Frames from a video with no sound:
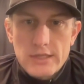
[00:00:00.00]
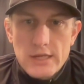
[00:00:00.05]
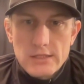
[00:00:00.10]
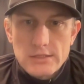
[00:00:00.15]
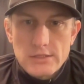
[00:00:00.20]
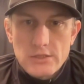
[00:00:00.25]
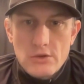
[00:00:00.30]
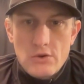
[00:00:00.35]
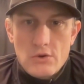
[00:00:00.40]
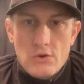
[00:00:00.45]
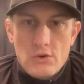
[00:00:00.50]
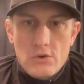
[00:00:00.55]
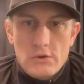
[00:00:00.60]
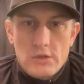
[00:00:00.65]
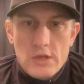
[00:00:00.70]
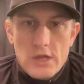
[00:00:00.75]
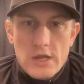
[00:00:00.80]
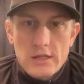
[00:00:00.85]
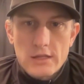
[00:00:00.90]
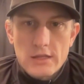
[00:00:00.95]
That's the goal. A
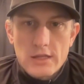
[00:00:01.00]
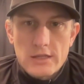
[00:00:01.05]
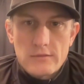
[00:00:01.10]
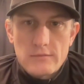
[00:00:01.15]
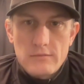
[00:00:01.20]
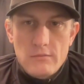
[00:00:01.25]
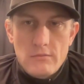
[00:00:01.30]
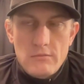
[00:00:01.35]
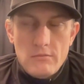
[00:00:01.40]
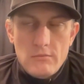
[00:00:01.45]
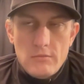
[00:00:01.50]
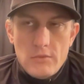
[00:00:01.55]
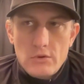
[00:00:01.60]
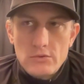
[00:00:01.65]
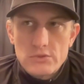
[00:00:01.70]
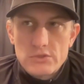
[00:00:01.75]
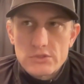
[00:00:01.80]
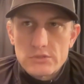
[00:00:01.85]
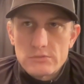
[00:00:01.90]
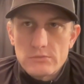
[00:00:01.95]
lot of like
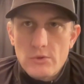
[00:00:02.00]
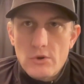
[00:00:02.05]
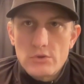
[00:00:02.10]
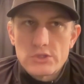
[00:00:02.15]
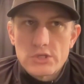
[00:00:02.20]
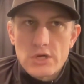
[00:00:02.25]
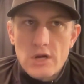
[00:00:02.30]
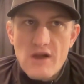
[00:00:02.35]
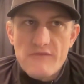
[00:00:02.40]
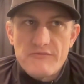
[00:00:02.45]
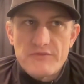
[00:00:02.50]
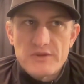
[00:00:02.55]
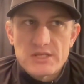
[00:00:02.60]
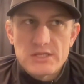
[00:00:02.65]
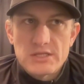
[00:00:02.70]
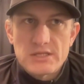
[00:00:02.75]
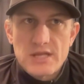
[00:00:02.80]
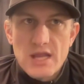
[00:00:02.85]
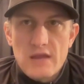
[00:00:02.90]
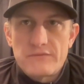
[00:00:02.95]
most
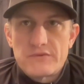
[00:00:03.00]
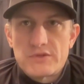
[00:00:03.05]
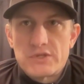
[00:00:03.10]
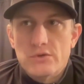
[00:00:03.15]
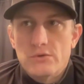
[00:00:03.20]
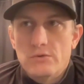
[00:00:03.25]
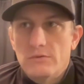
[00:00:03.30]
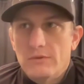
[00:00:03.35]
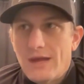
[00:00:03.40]
conferences have 2.